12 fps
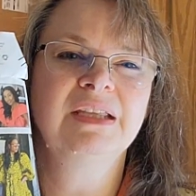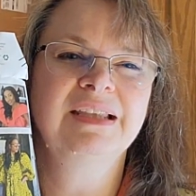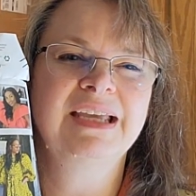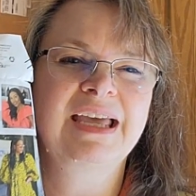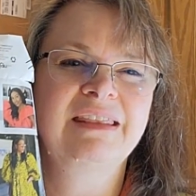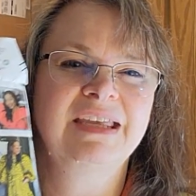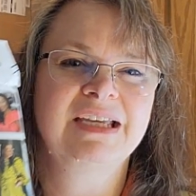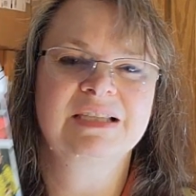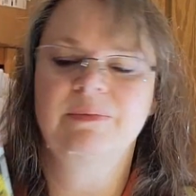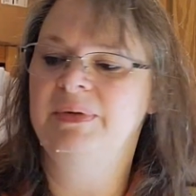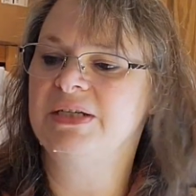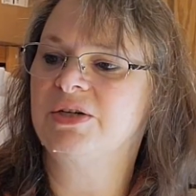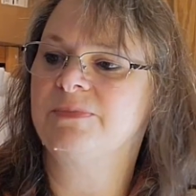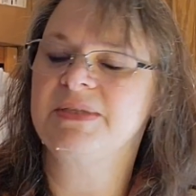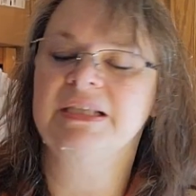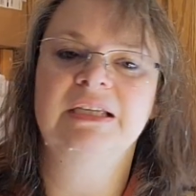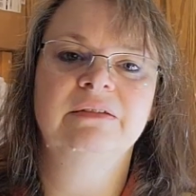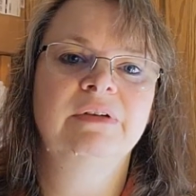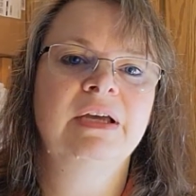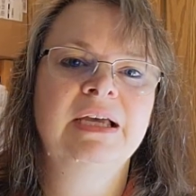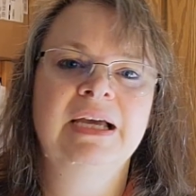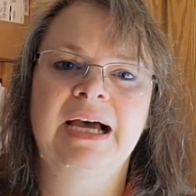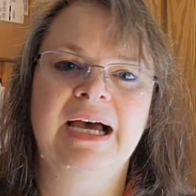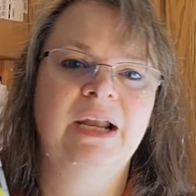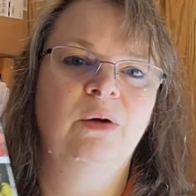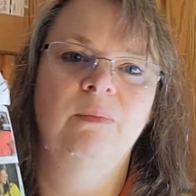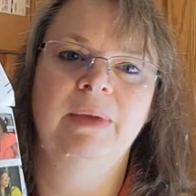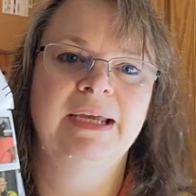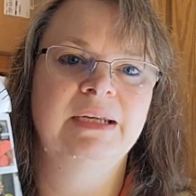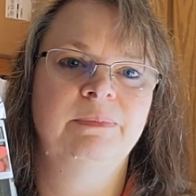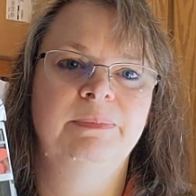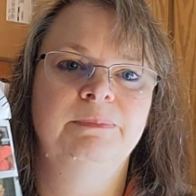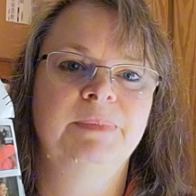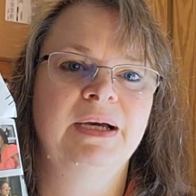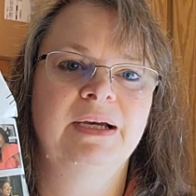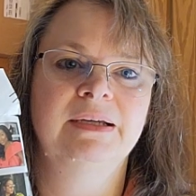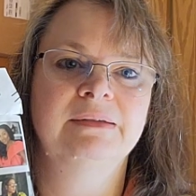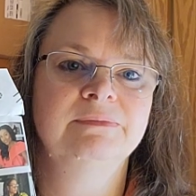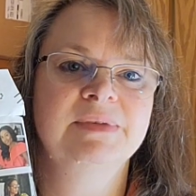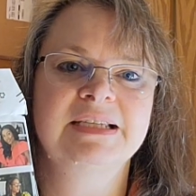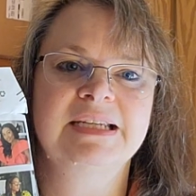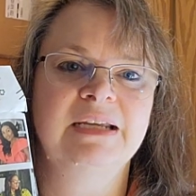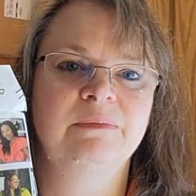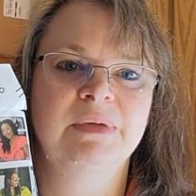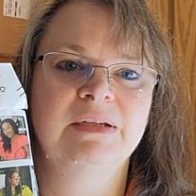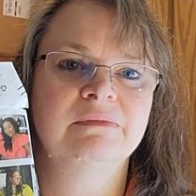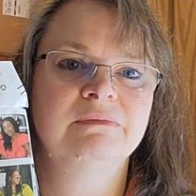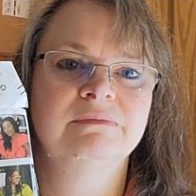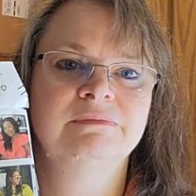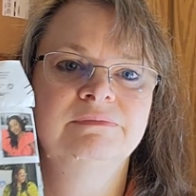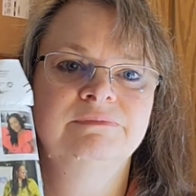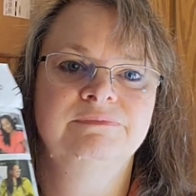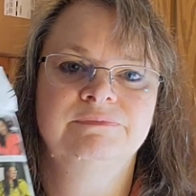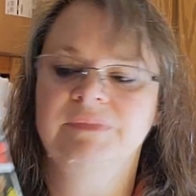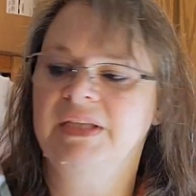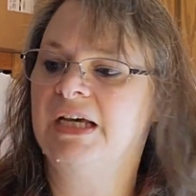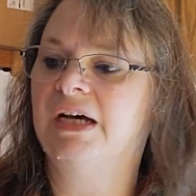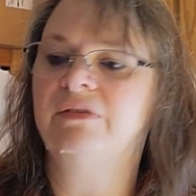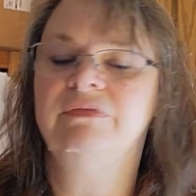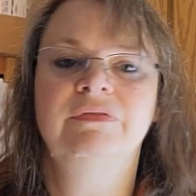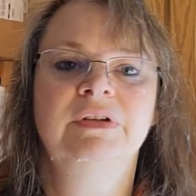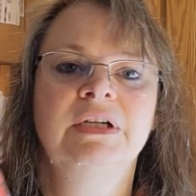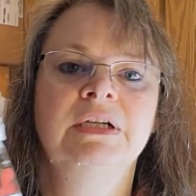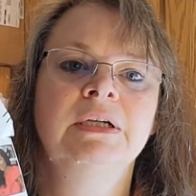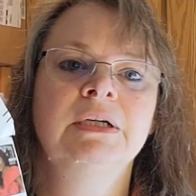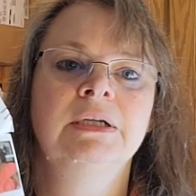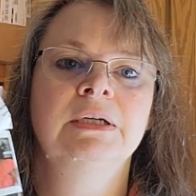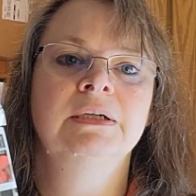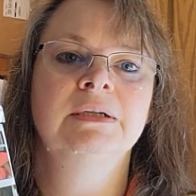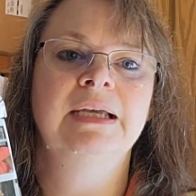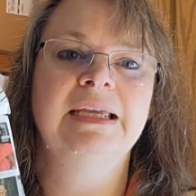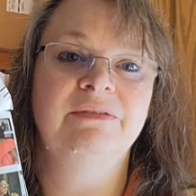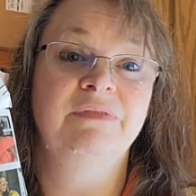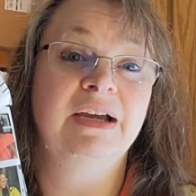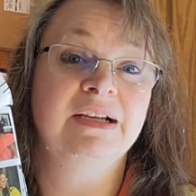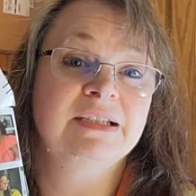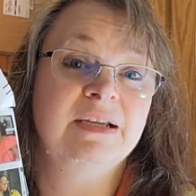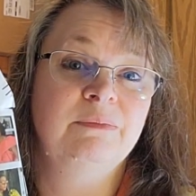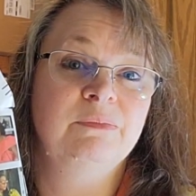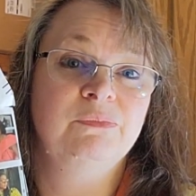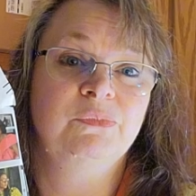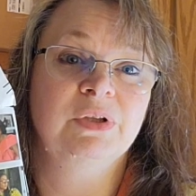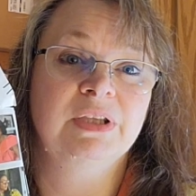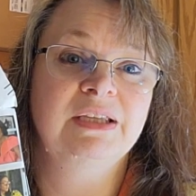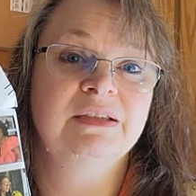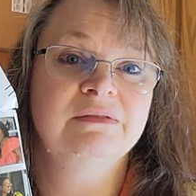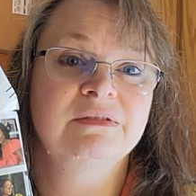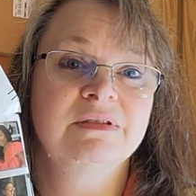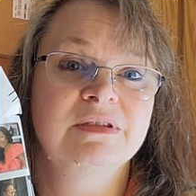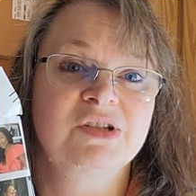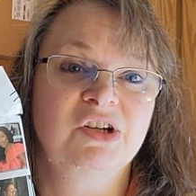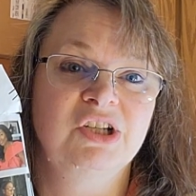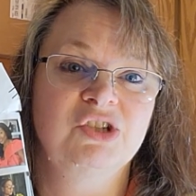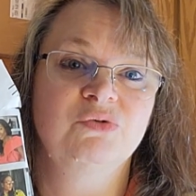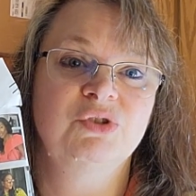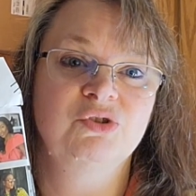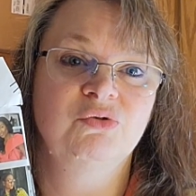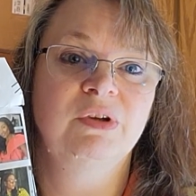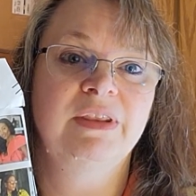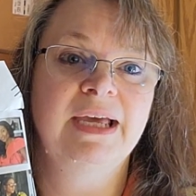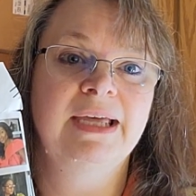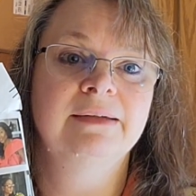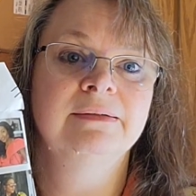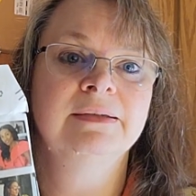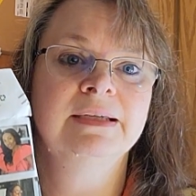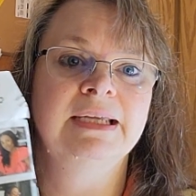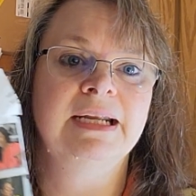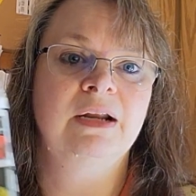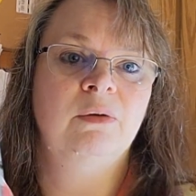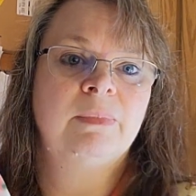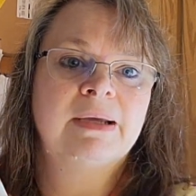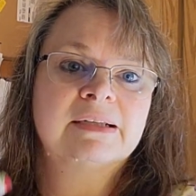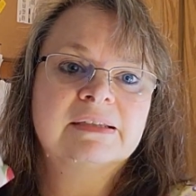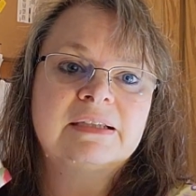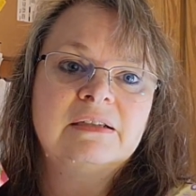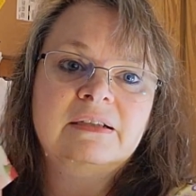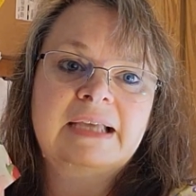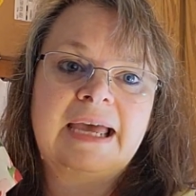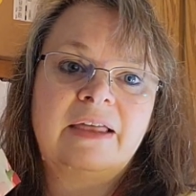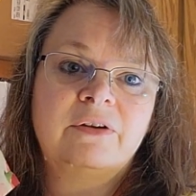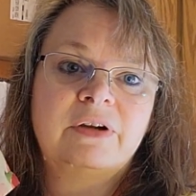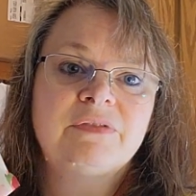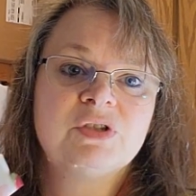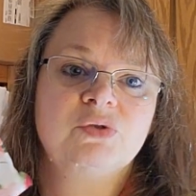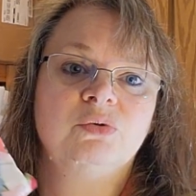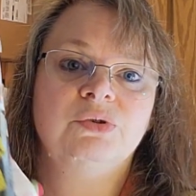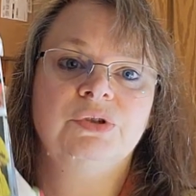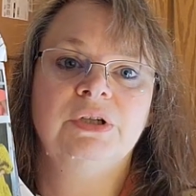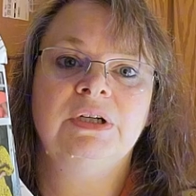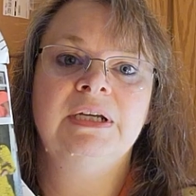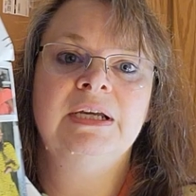like, I think it's a bishop sleeve. I don't mind a statement cuff. In fact, I'm really starting to enjoy that, and I don't mind a little gather at the shoulder,